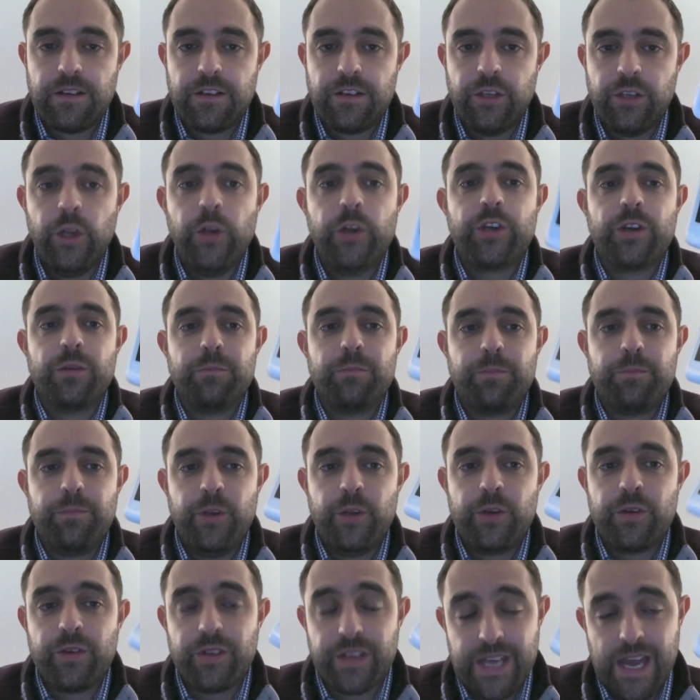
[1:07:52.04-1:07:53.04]
you
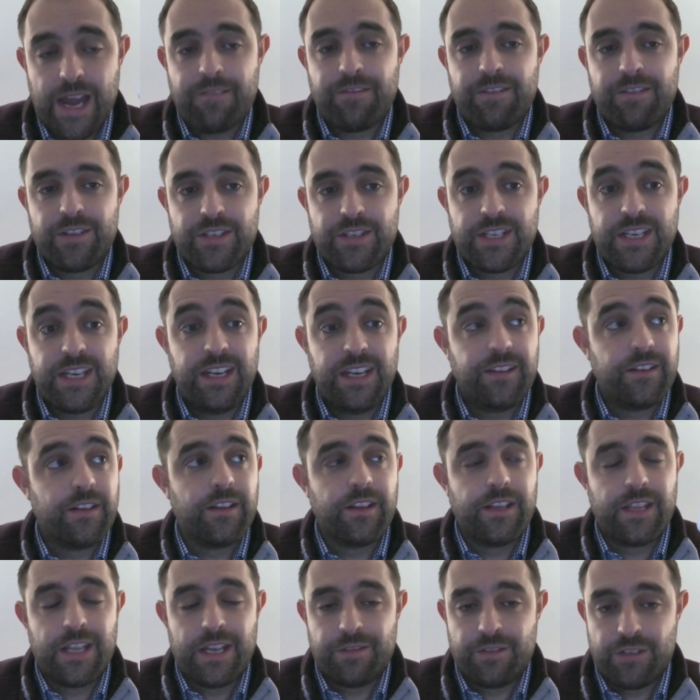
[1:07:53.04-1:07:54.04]
can guarantee
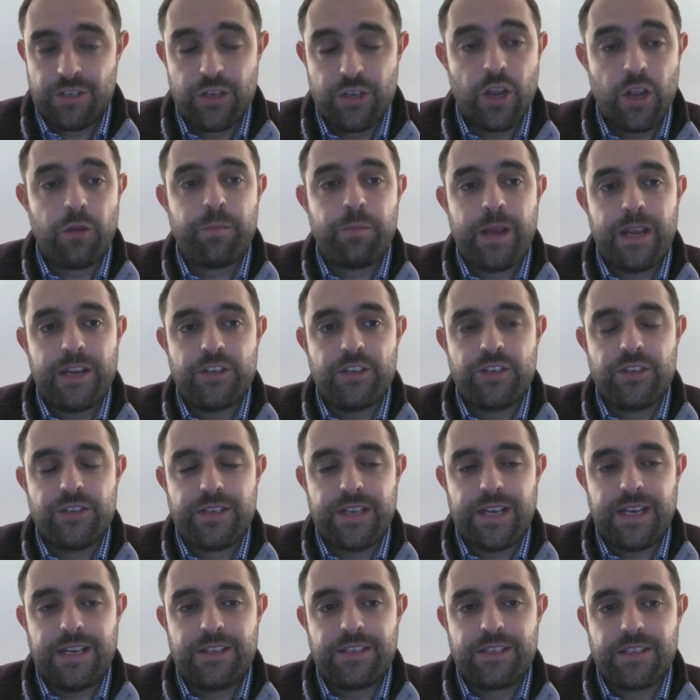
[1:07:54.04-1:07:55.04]
that there's no patient
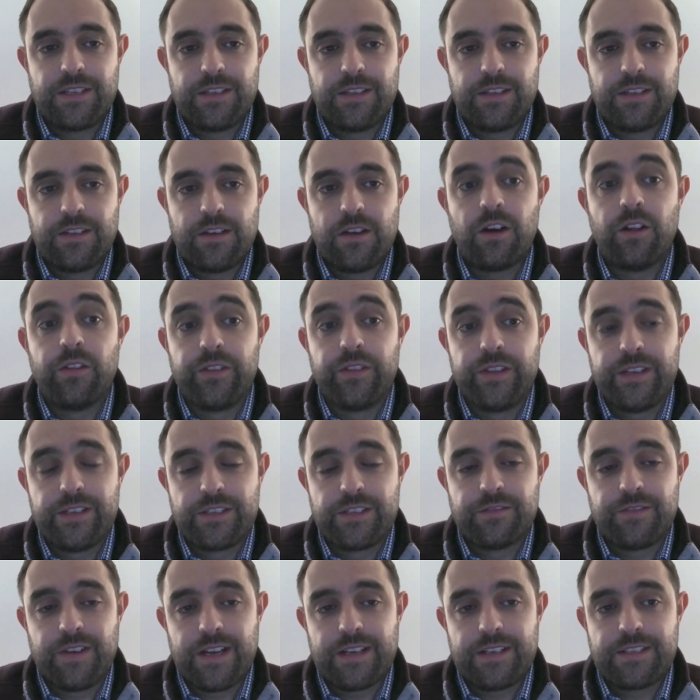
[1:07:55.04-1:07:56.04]
data on these
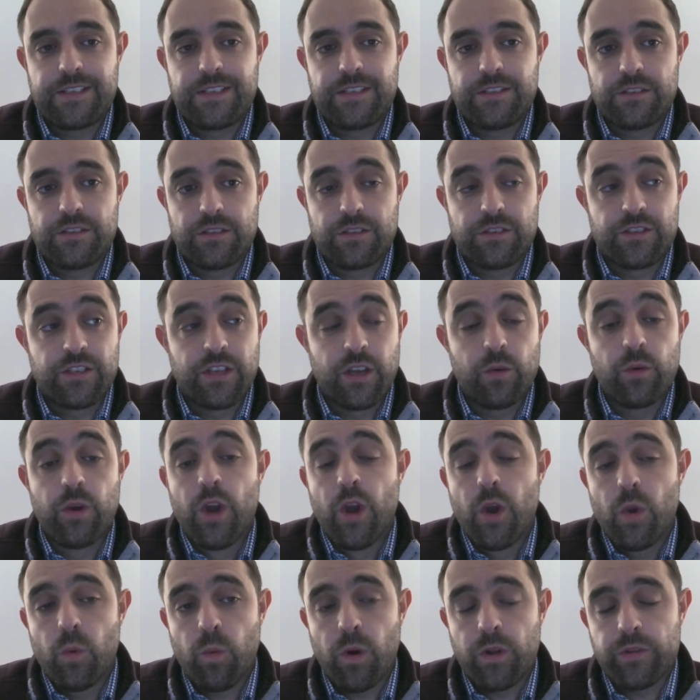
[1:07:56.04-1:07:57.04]
devices. So
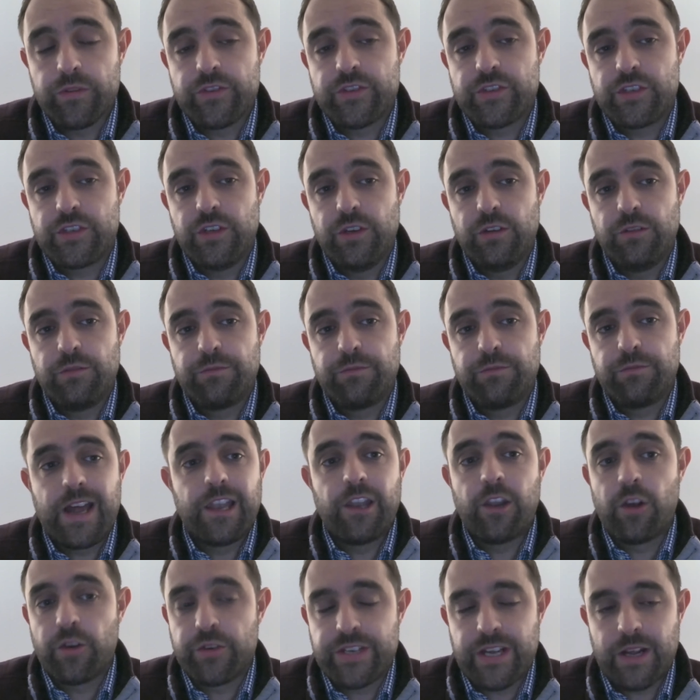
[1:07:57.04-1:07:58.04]
once you've
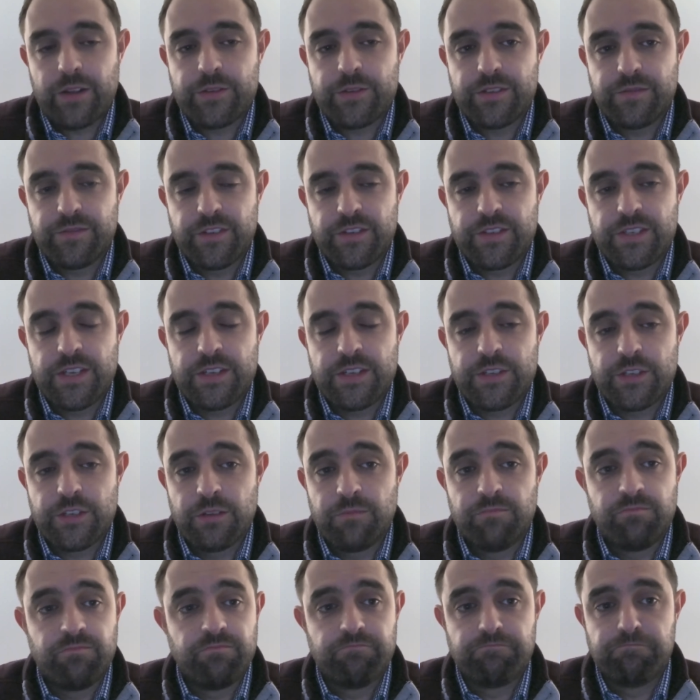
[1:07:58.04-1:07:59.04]
logged out of the
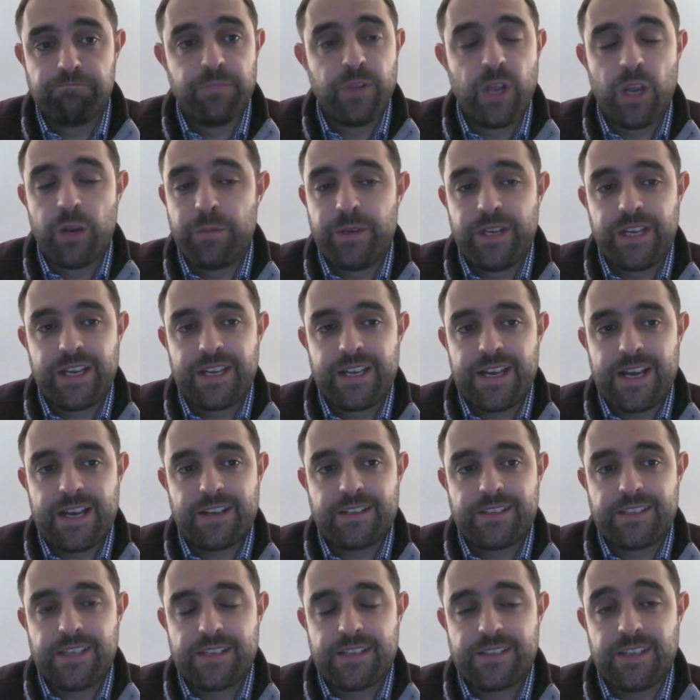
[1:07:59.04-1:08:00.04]
system, nobody can
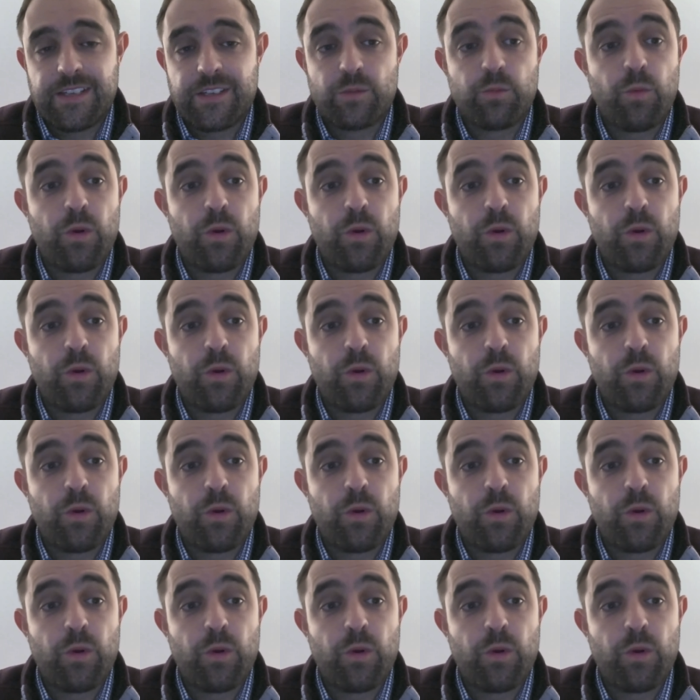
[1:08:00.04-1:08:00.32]
access this.